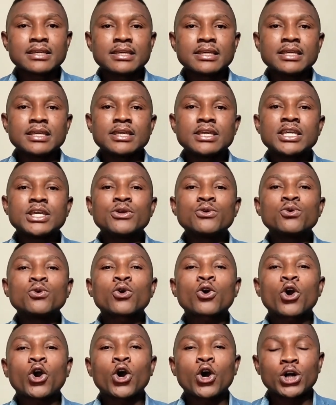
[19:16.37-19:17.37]
he will
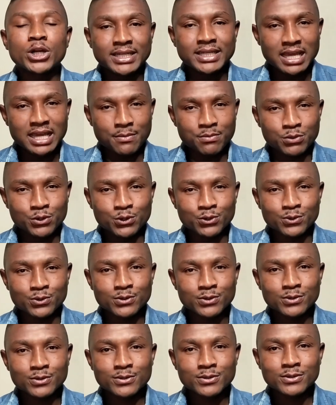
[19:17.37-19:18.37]
condemn you
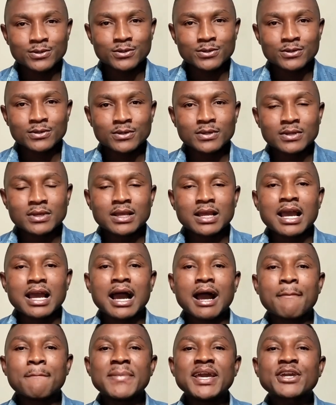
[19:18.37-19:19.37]

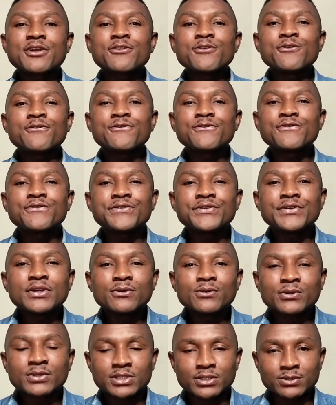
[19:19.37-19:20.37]
and make you
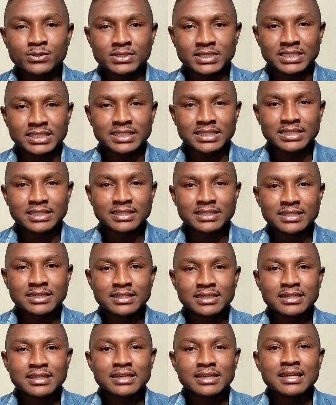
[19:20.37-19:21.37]
feel guilty.
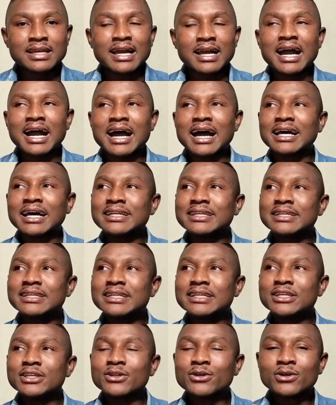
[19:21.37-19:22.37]
And,
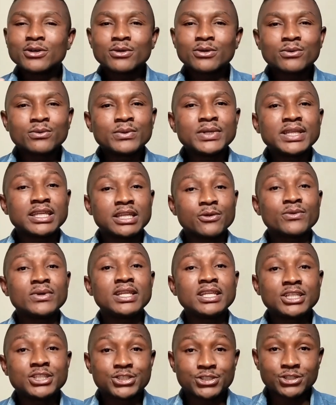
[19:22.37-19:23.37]
you know, with the
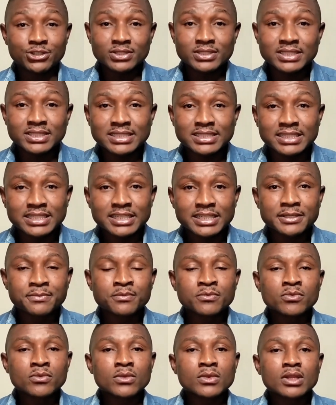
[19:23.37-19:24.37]
religiosity
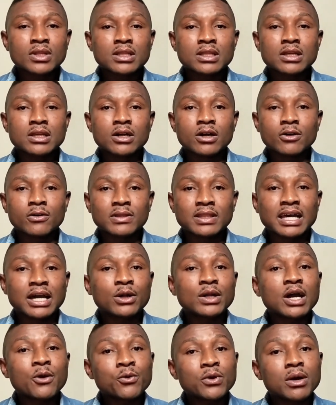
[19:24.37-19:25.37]
oh, that,
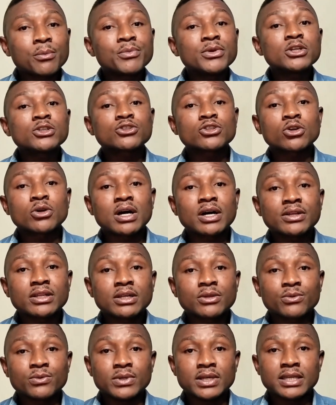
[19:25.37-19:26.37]
that we are being surrounded
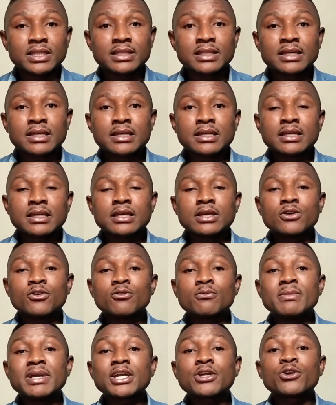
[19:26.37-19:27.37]
with, it will
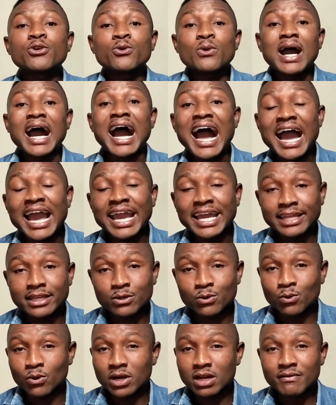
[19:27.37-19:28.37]
make you hide
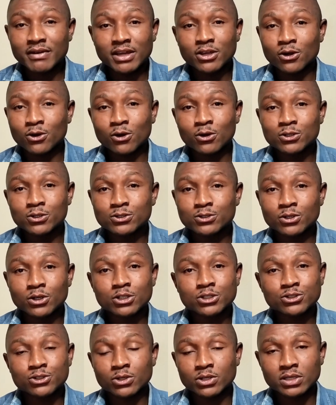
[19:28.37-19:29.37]
whatever you're going through or
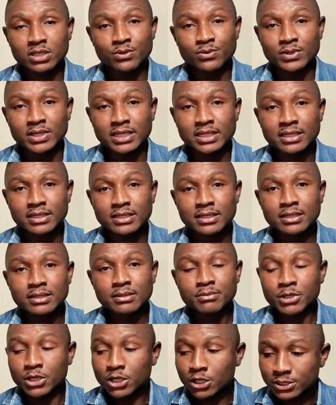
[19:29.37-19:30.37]
struggling with.
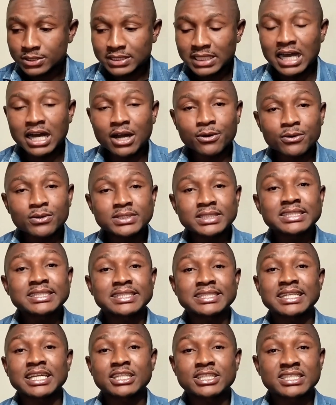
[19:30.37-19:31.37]
Because now, since it's
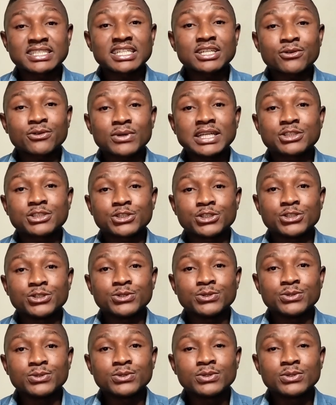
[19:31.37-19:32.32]
a secret to you,